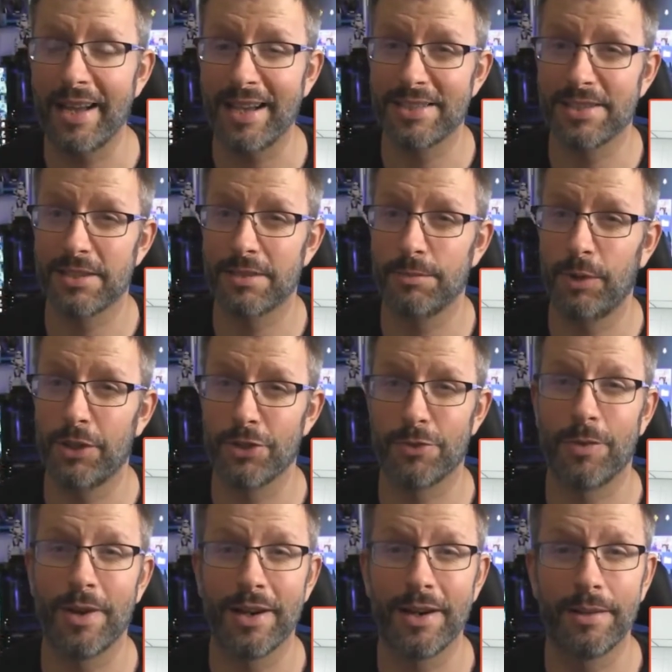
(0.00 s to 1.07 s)
it. I guess we
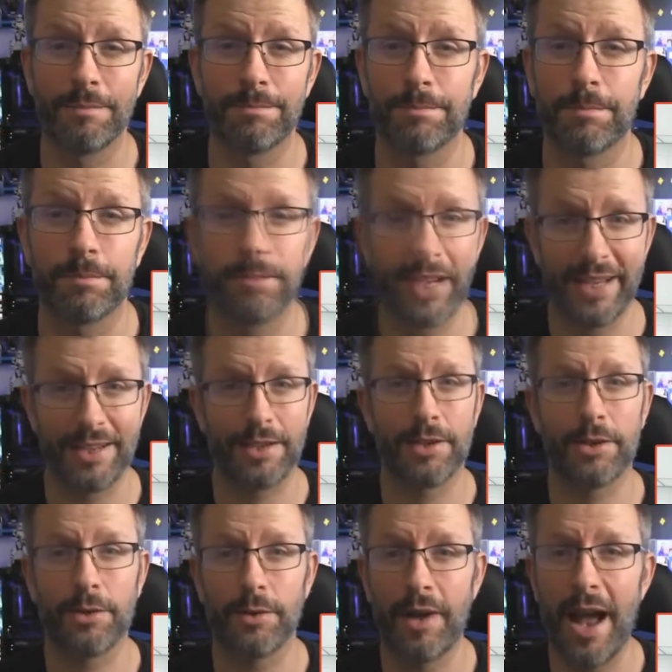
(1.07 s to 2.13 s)
just want to, like,
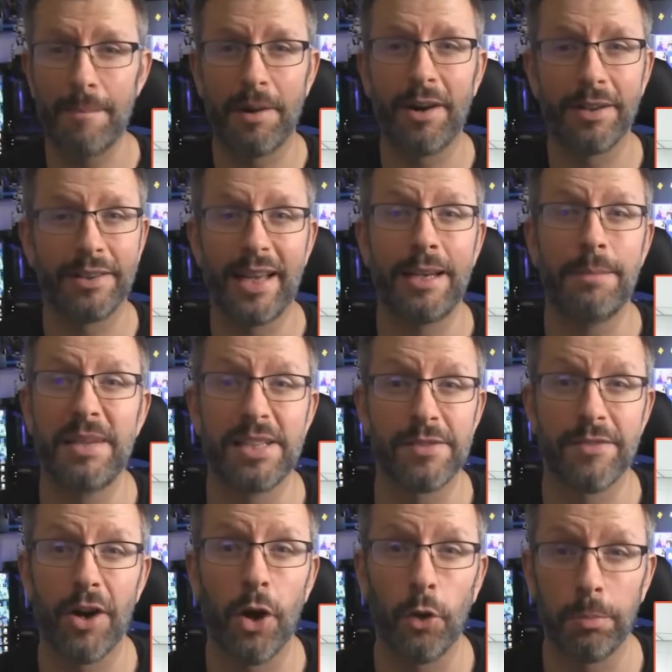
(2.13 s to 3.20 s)
grab onto any
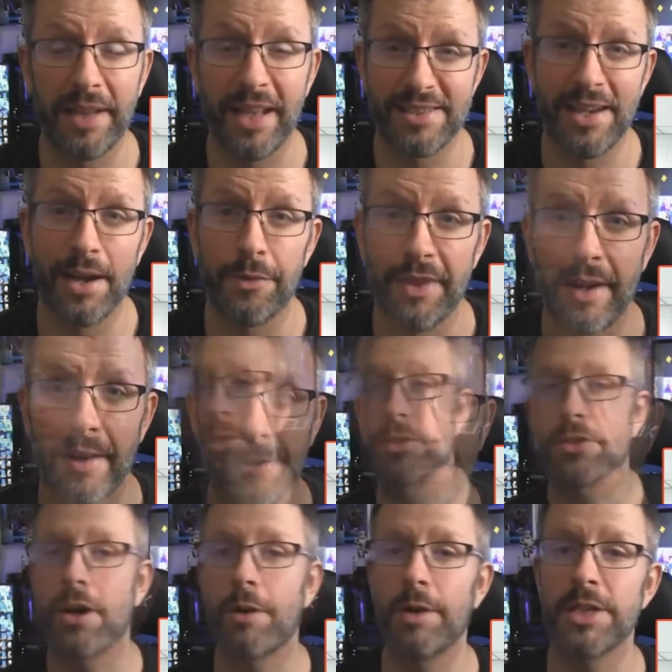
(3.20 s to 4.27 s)
piece of hope that's out there.
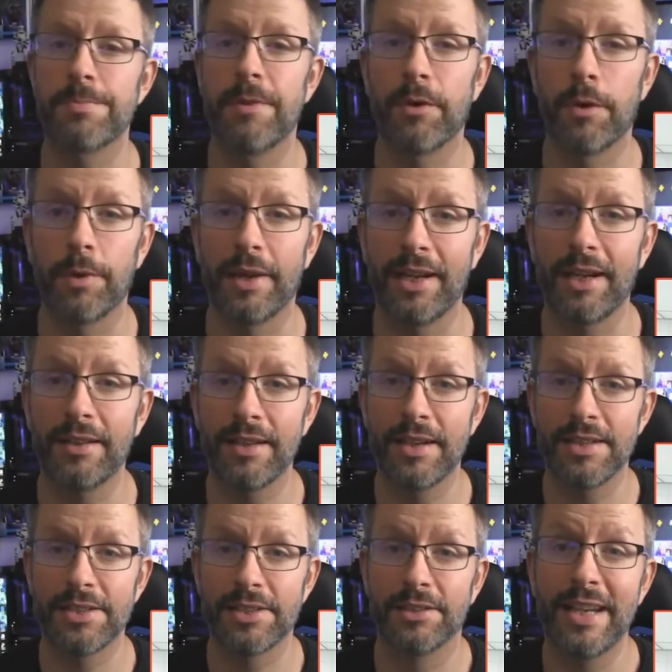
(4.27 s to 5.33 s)
So as always, before we get
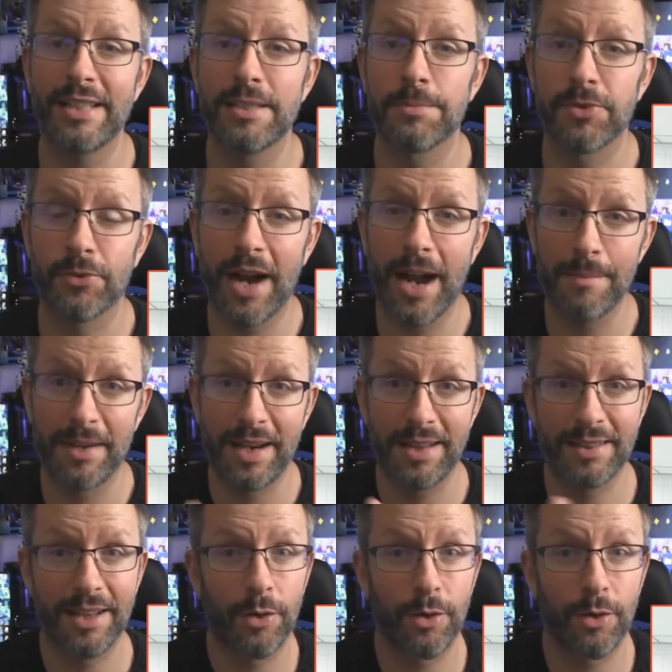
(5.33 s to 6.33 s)
into this, like, subscribe,